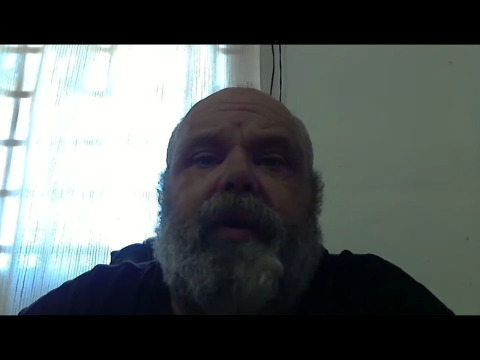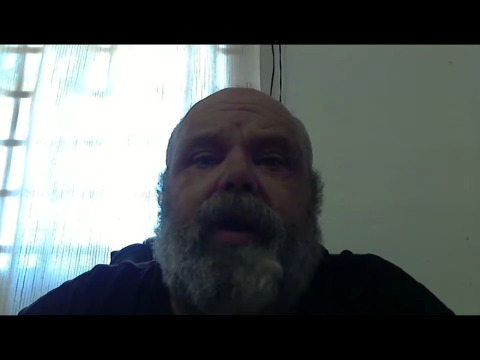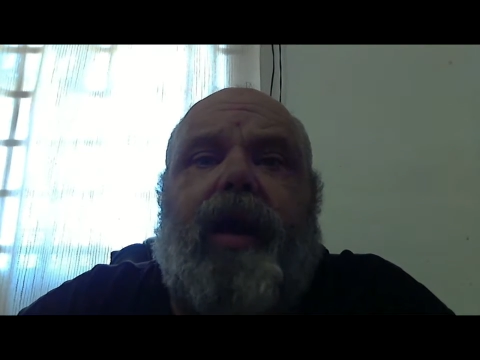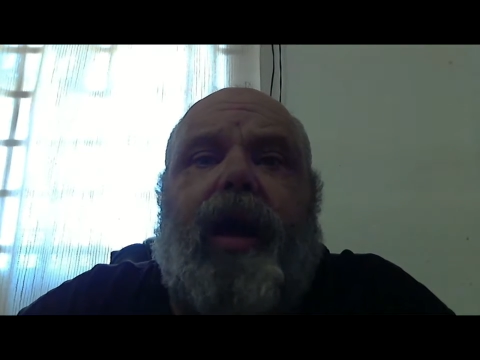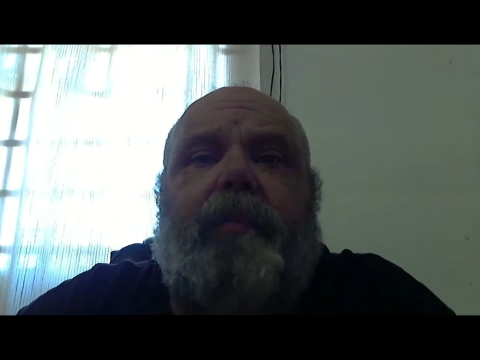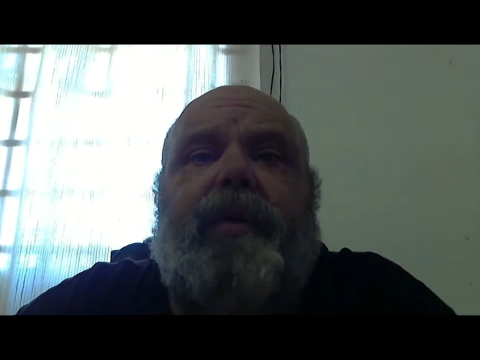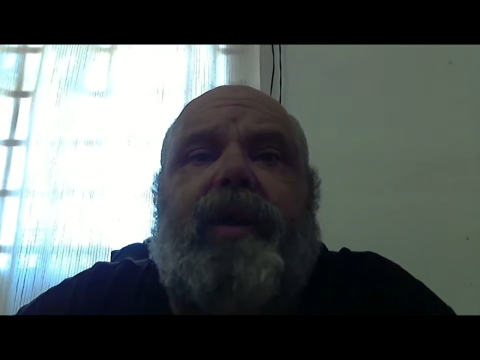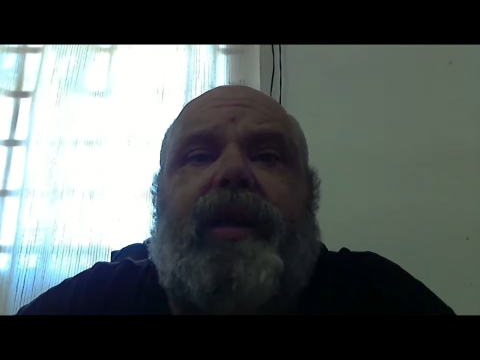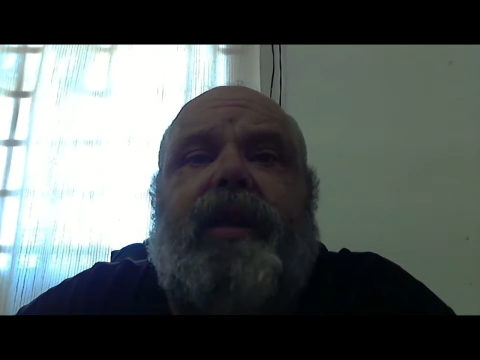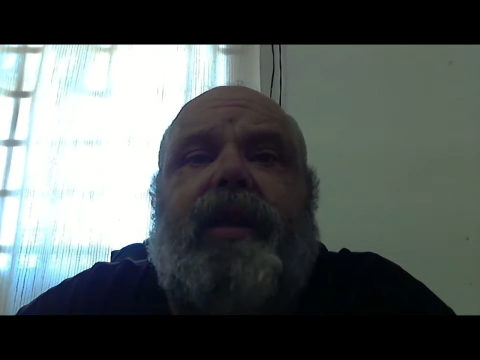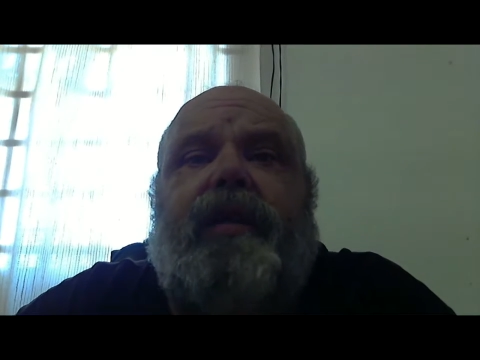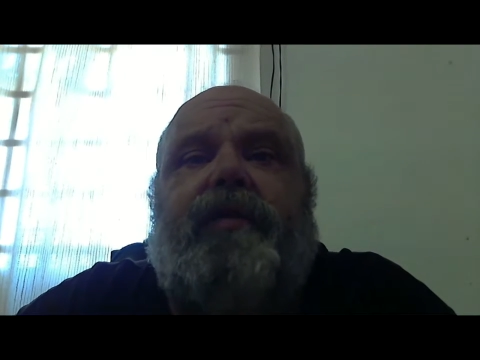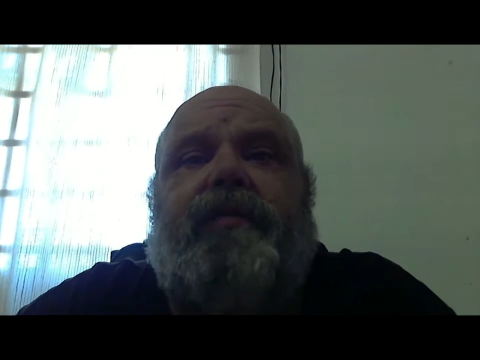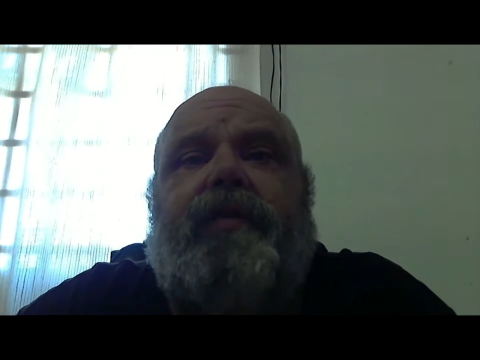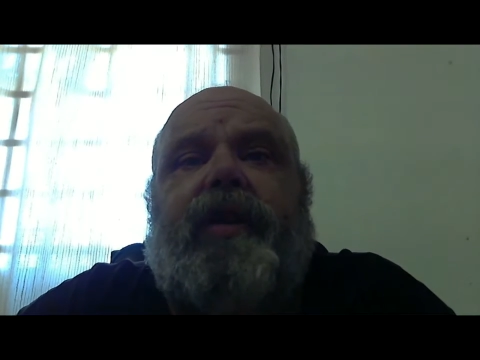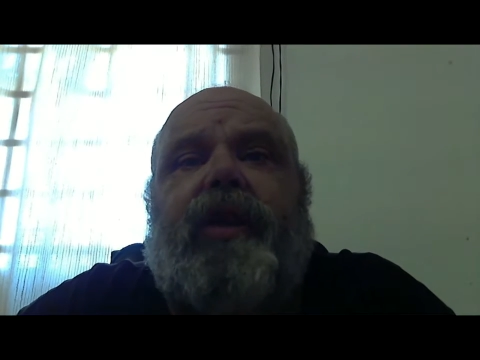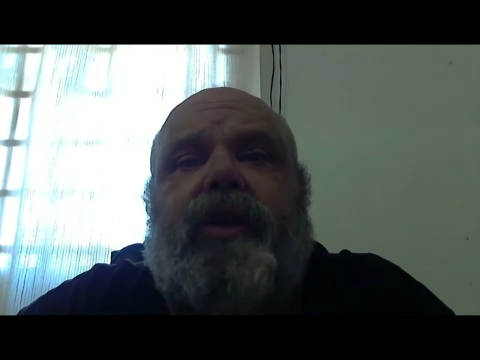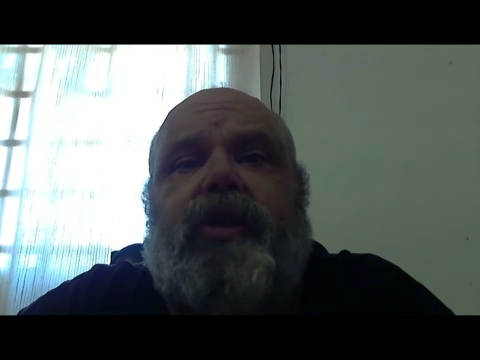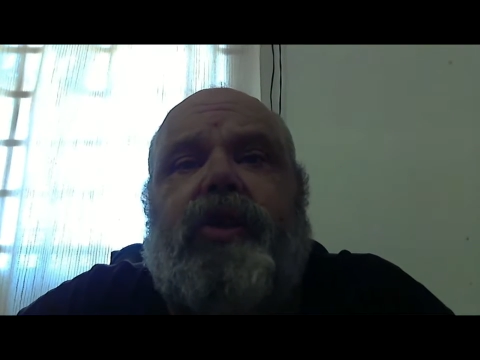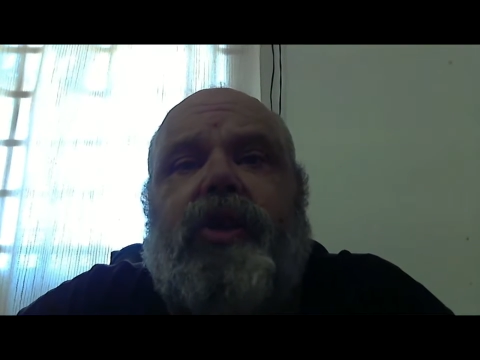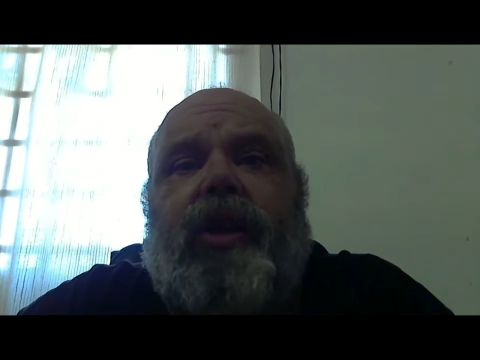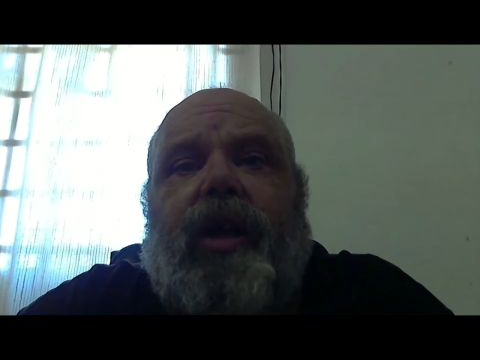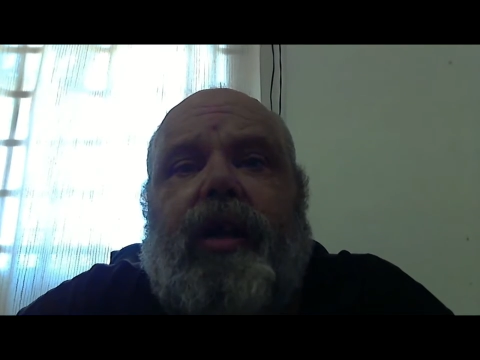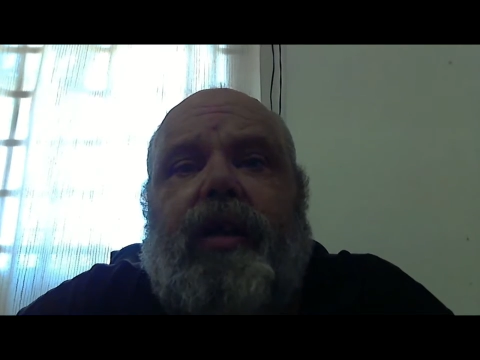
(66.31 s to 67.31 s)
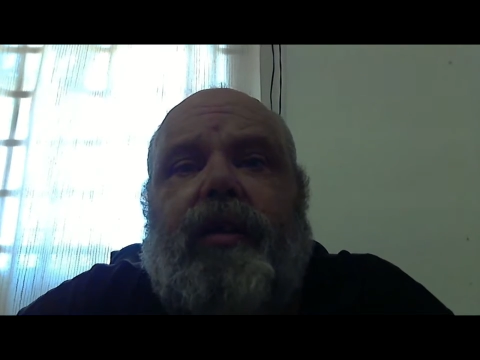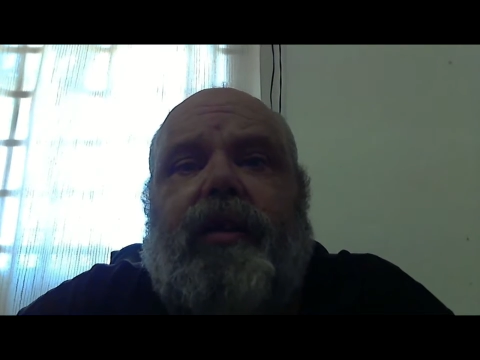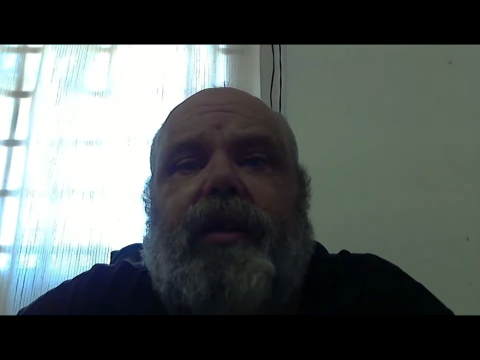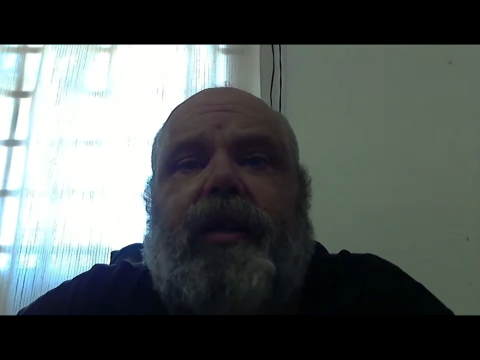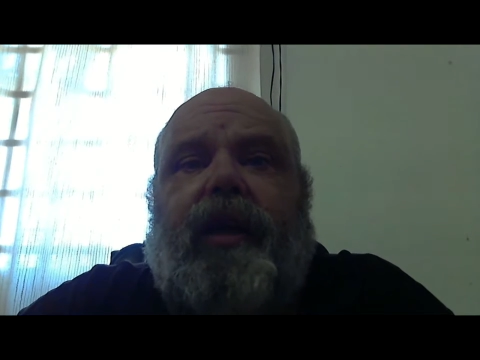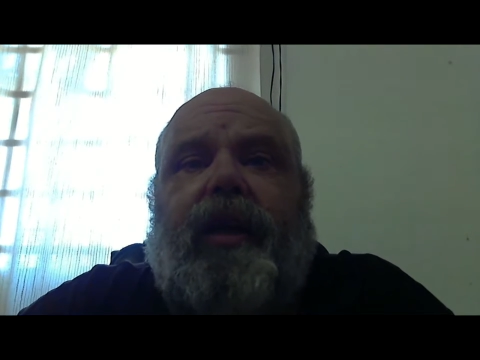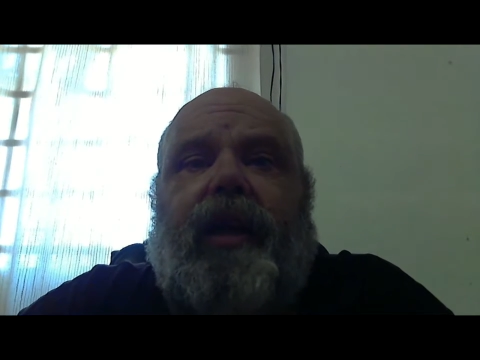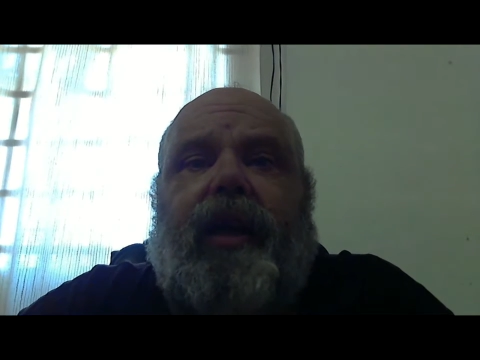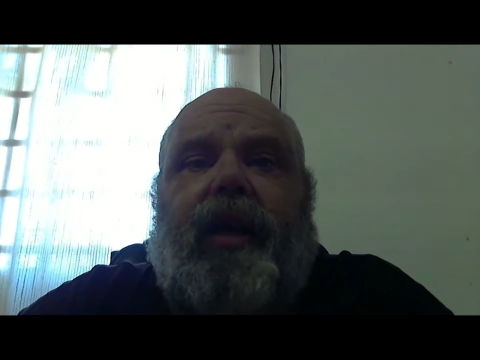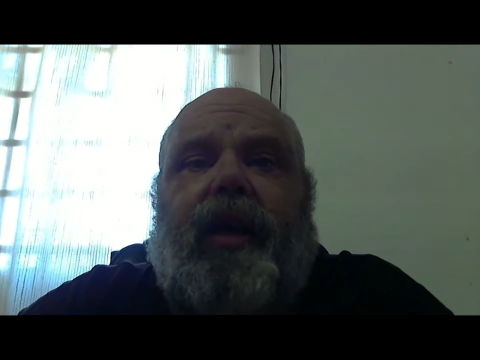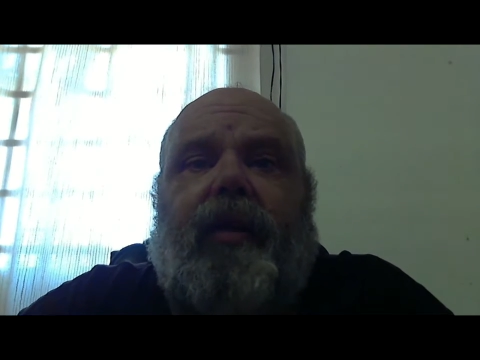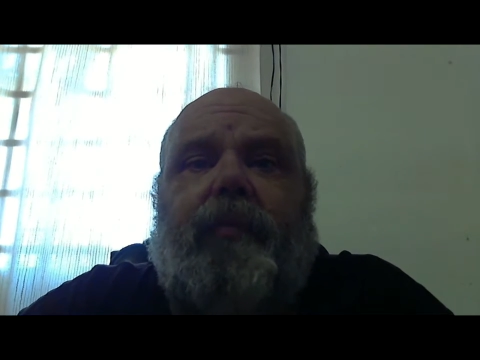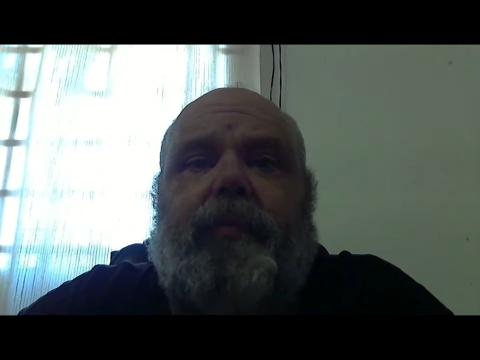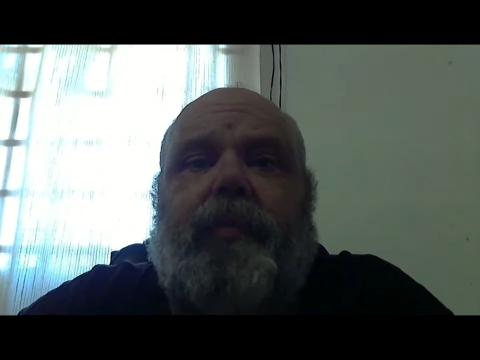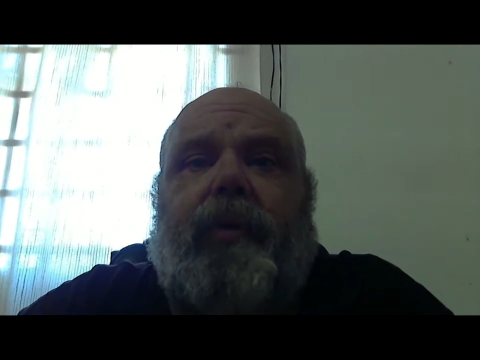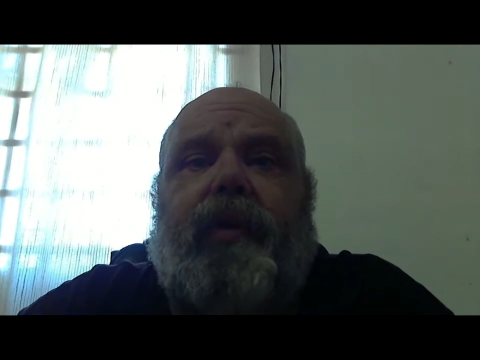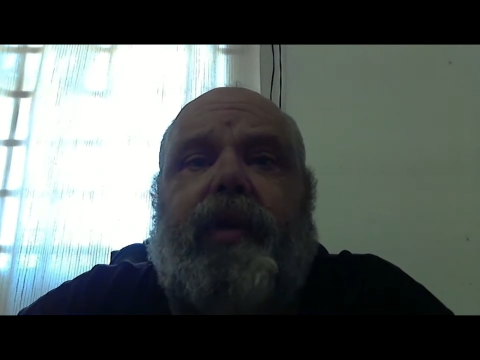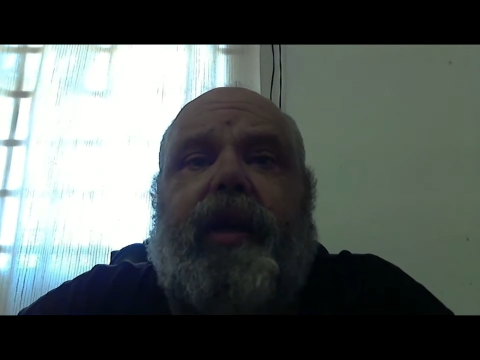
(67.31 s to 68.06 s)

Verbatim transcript: I mean, even a child can help you.